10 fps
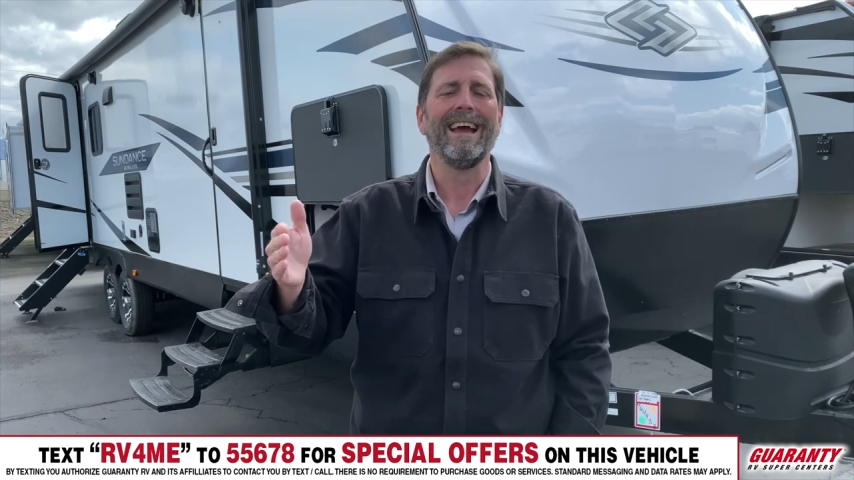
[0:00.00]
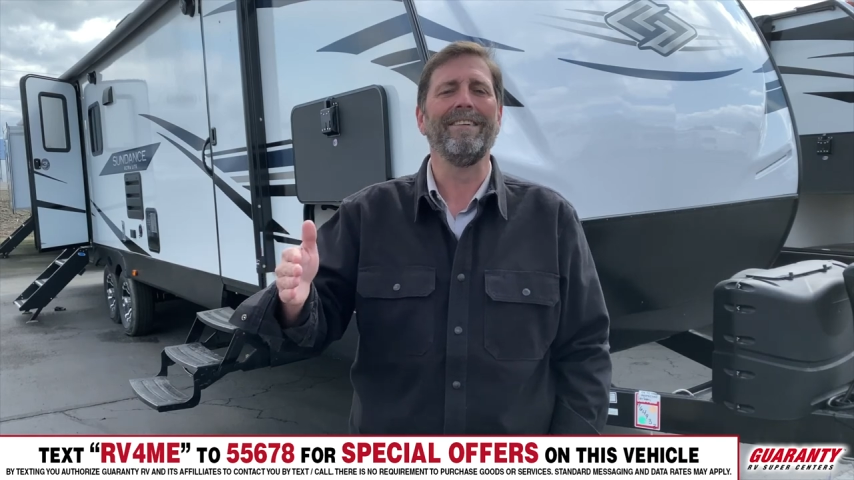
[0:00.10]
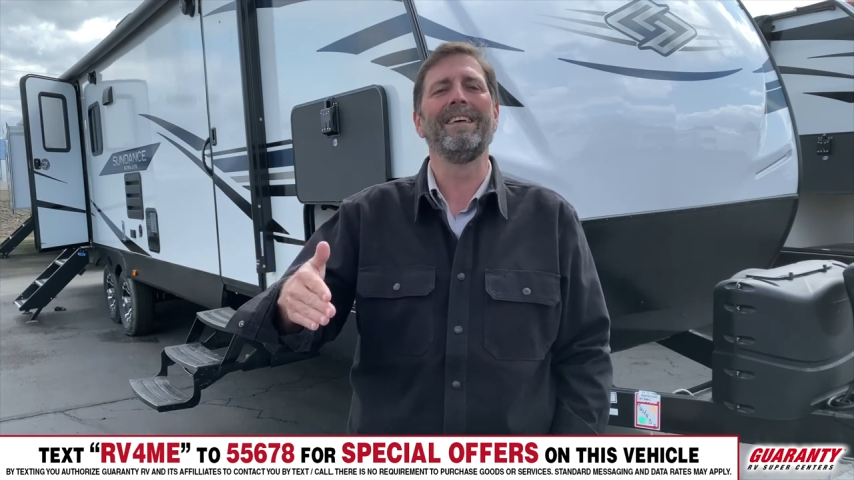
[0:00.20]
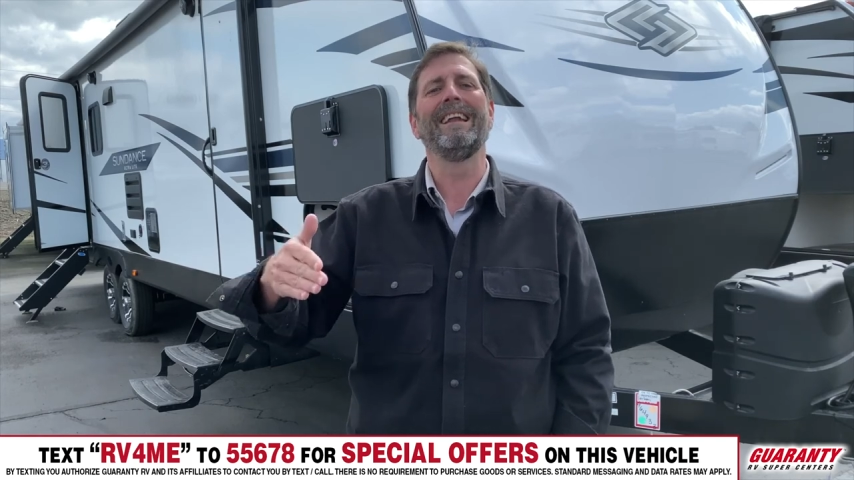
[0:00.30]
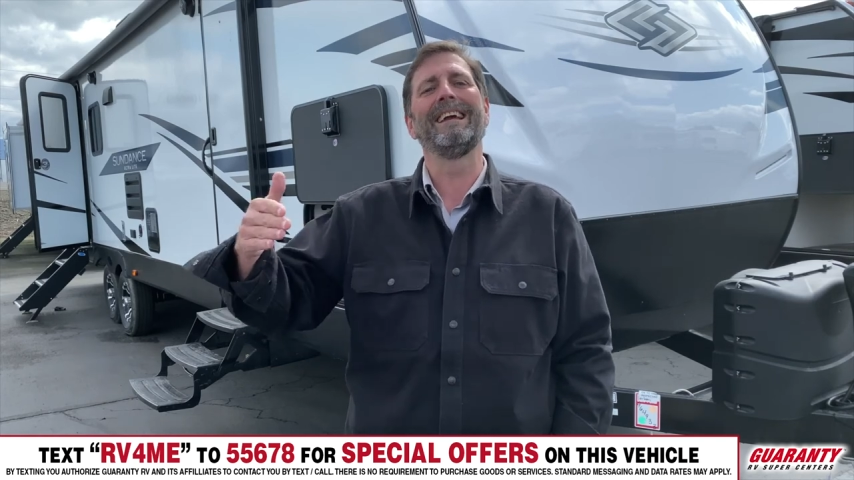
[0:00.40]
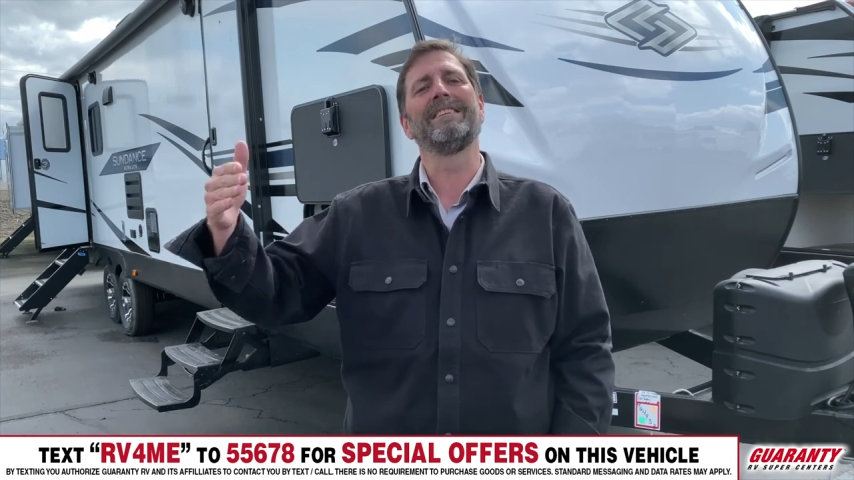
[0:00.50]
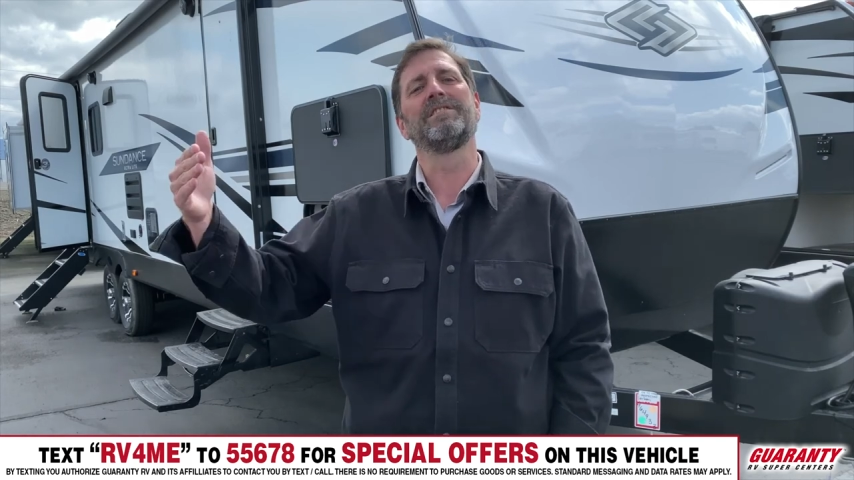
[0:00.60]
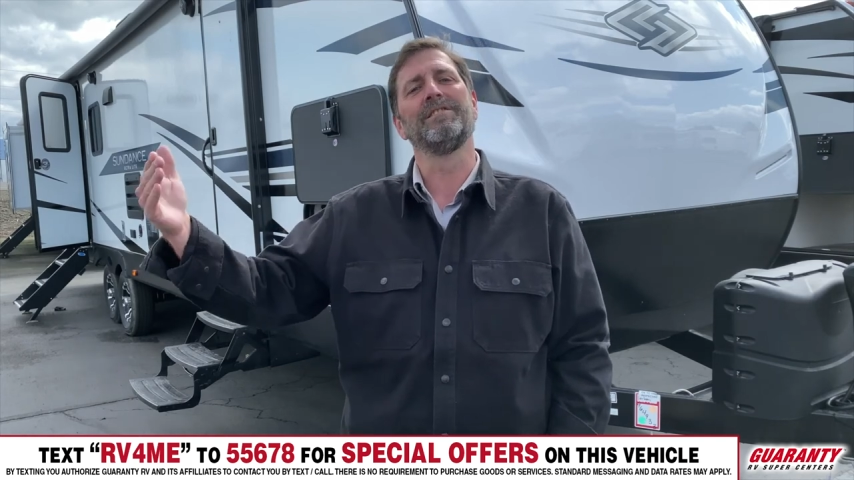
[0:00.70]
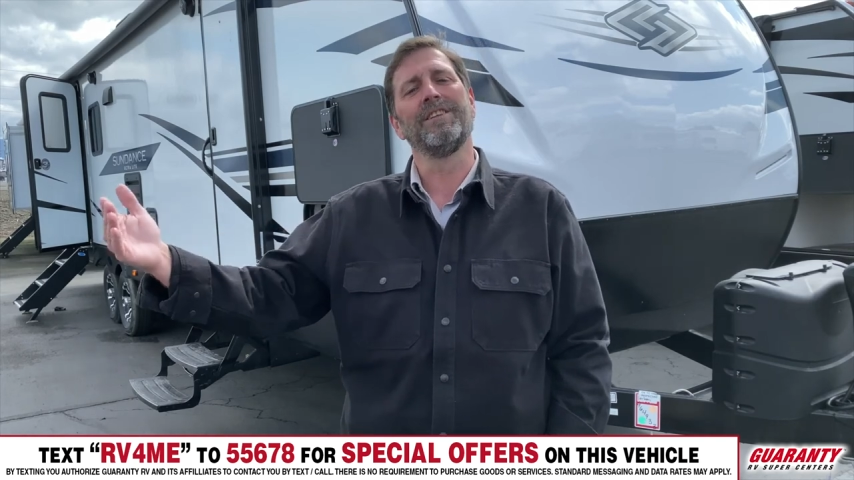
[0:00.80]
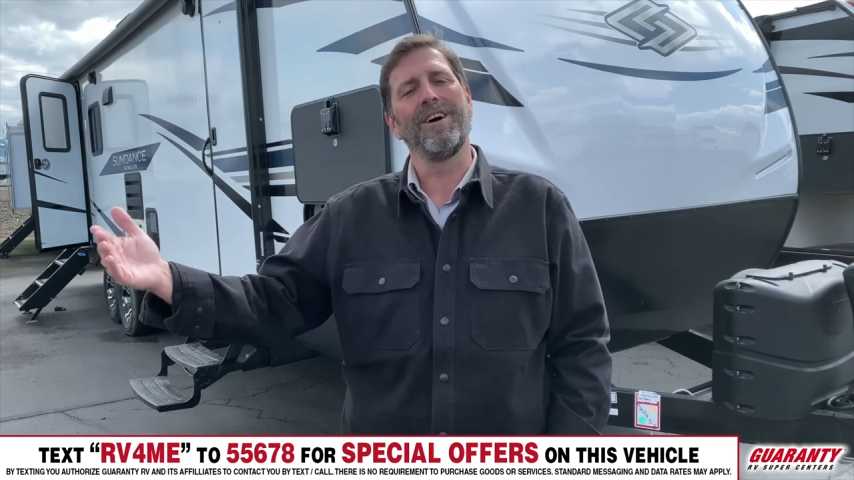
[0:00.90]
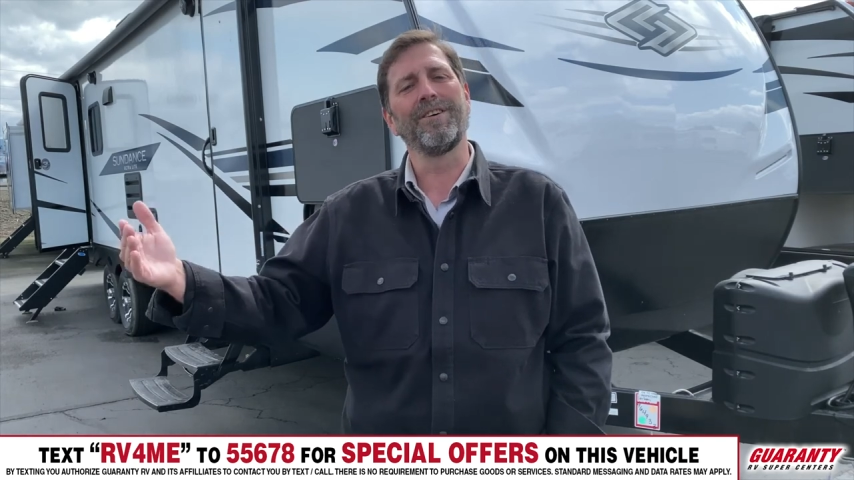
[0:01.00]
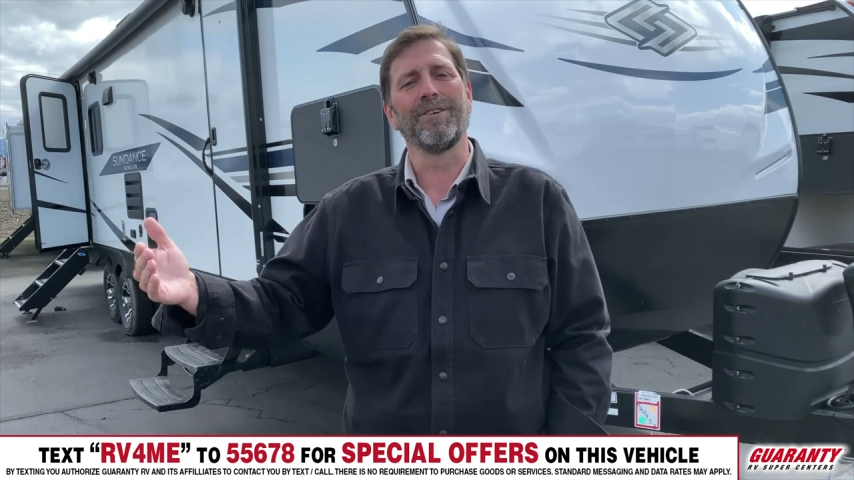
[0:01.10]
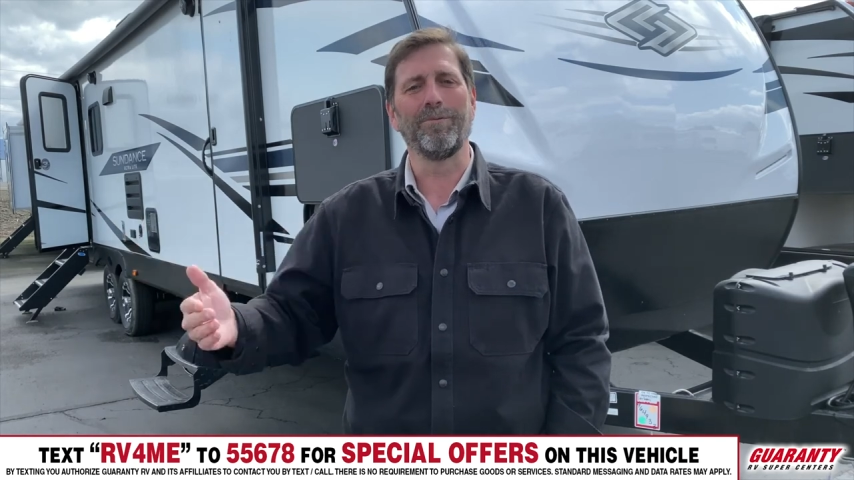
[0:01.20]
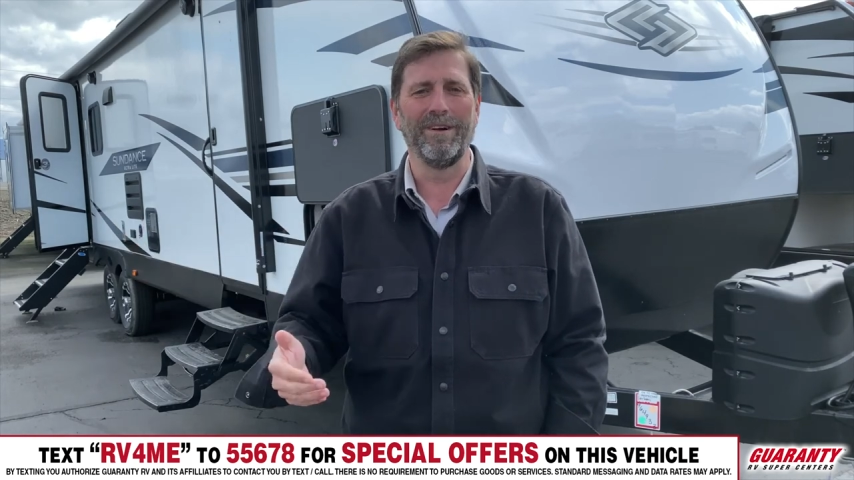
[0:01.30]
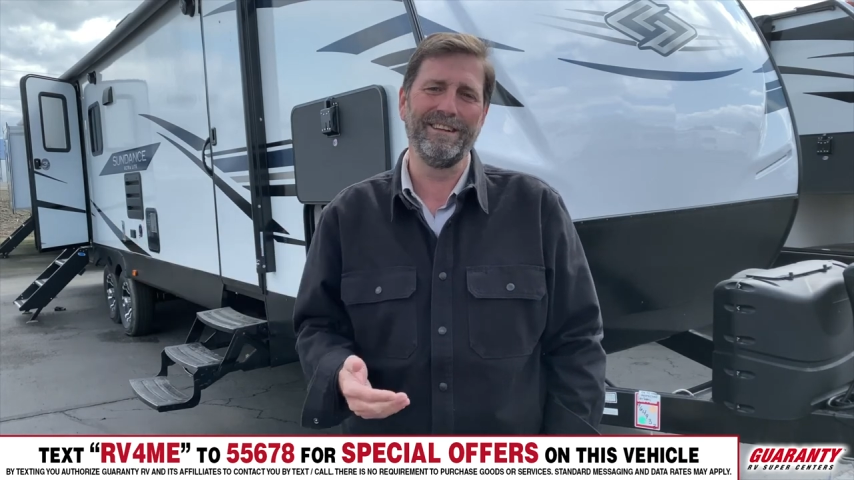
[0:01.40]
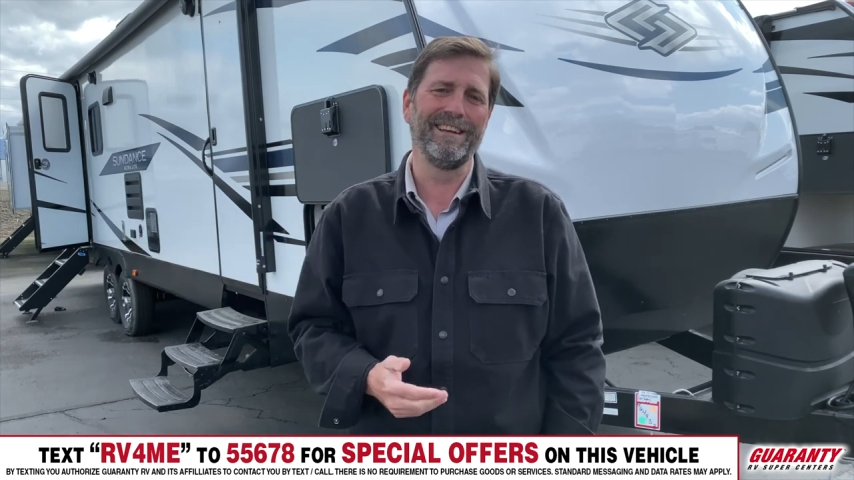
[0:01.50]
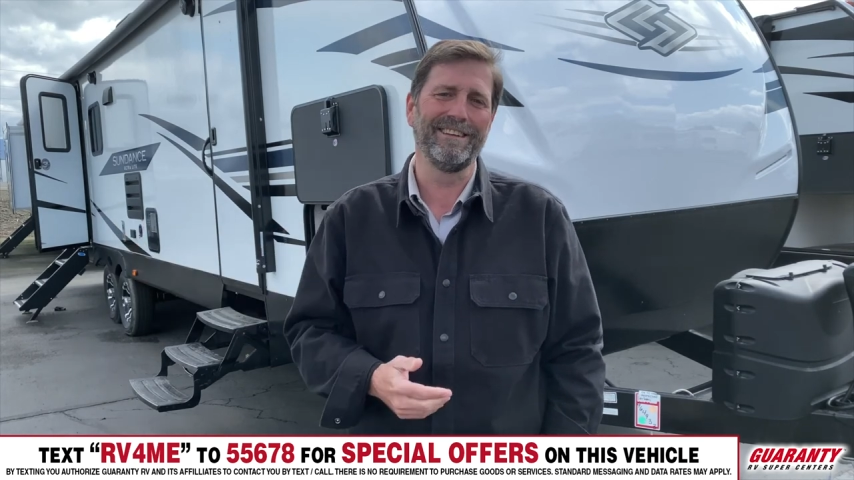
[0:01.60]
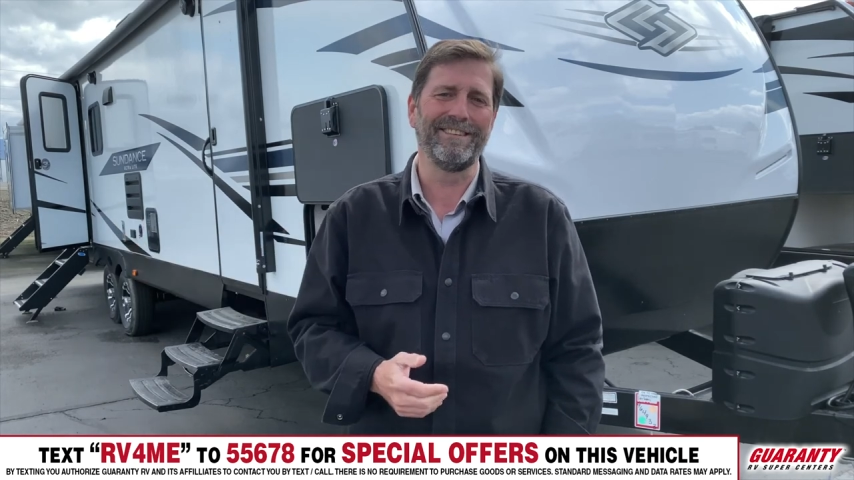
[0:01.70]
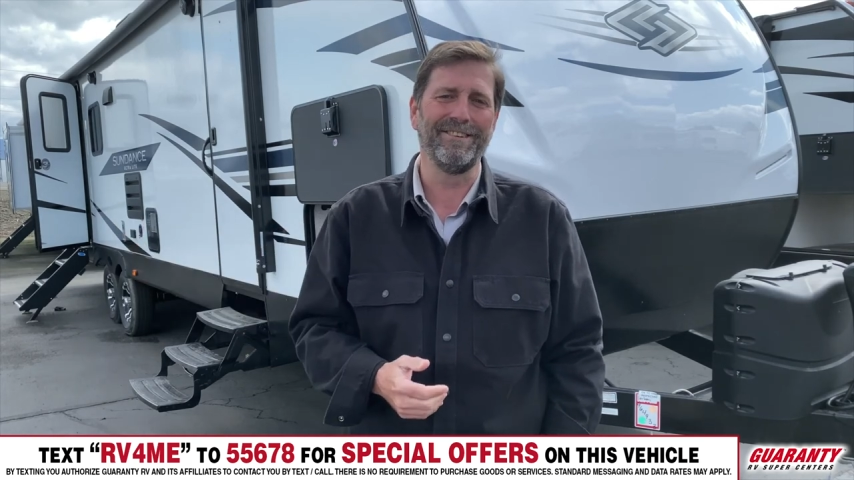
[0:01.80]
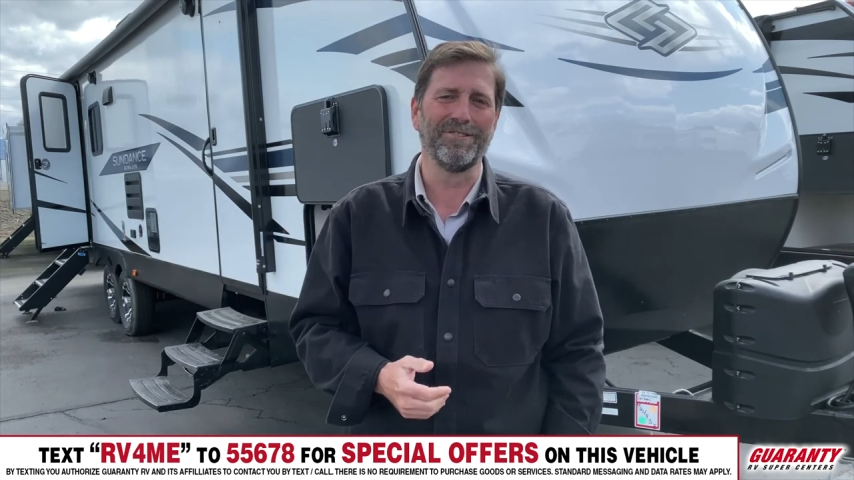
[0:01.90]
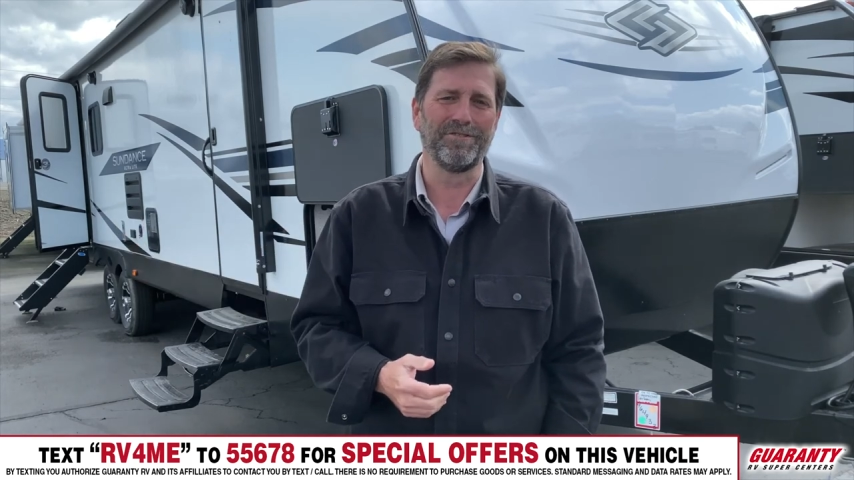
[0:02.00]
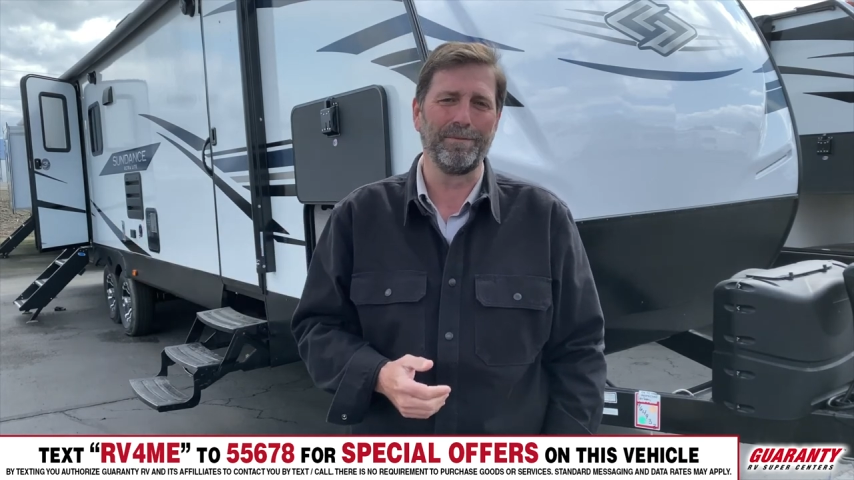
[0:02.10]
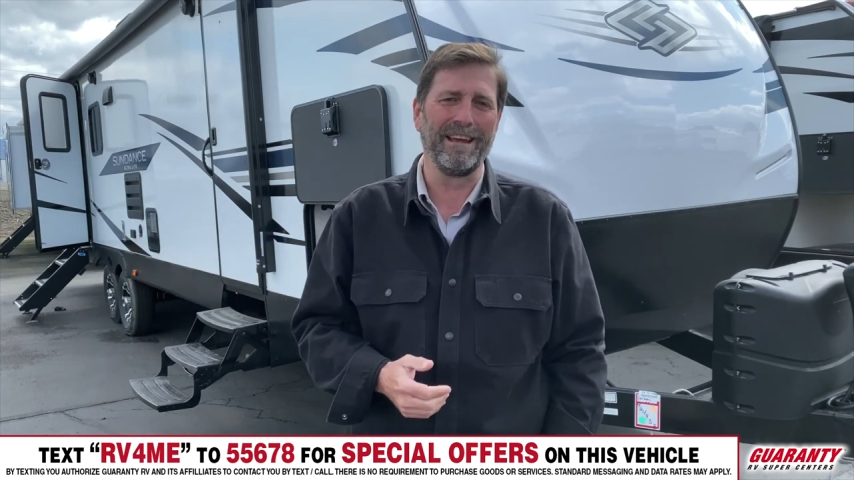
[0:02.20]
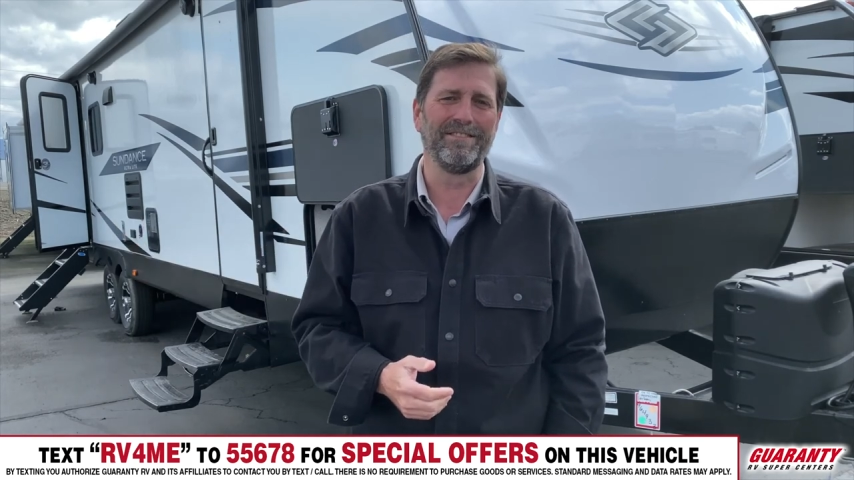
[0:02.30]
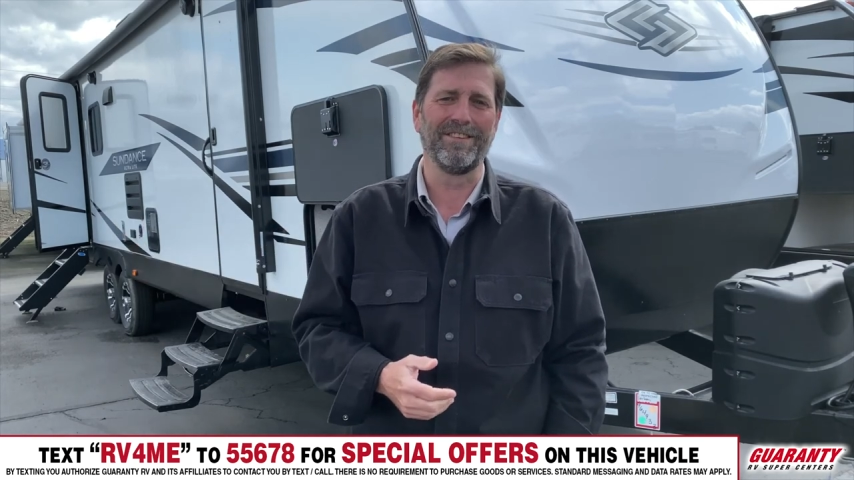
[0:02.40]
and then it gets longer when you get to your space,